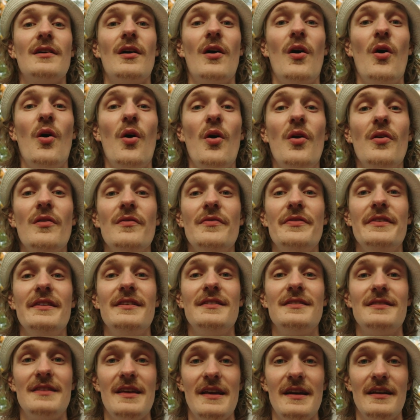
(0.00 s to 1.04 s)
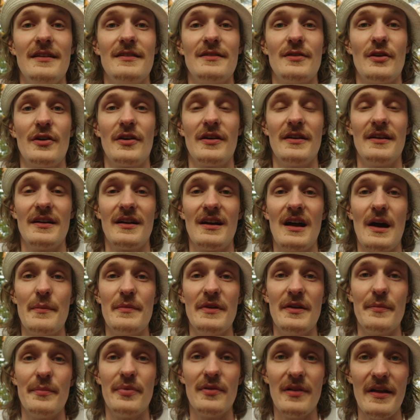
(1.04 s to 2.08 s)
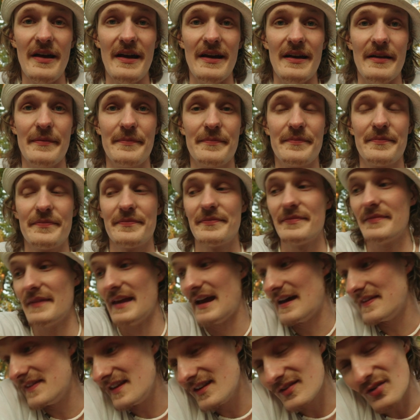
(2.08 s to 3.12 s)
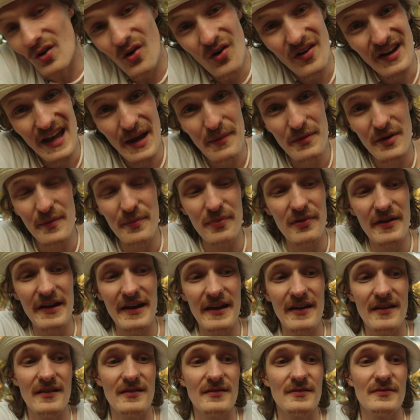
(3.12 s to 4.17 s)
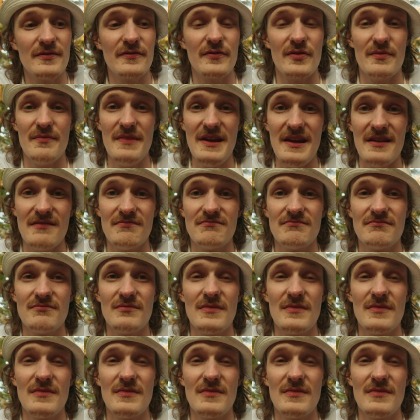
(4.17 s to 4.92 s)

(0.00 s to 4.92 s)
All of these things are going to come into play. And these all came into play for me.